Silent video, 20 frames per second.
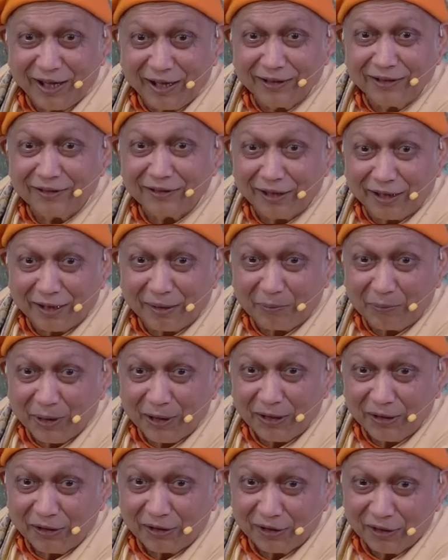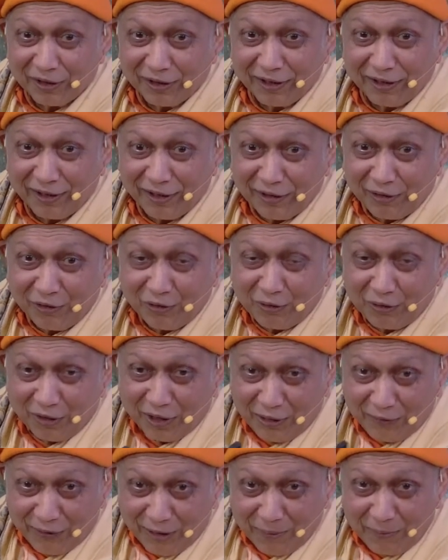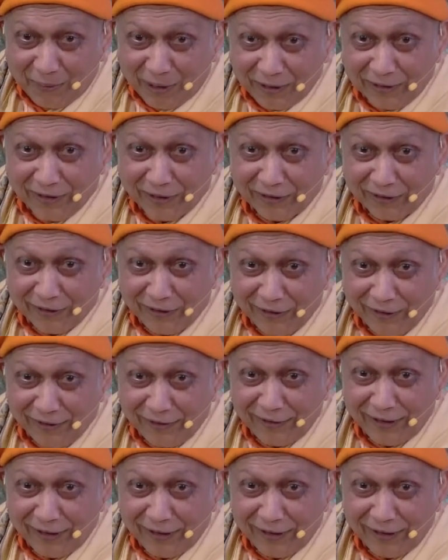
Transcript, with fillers: Vedanta, but uh, to give up other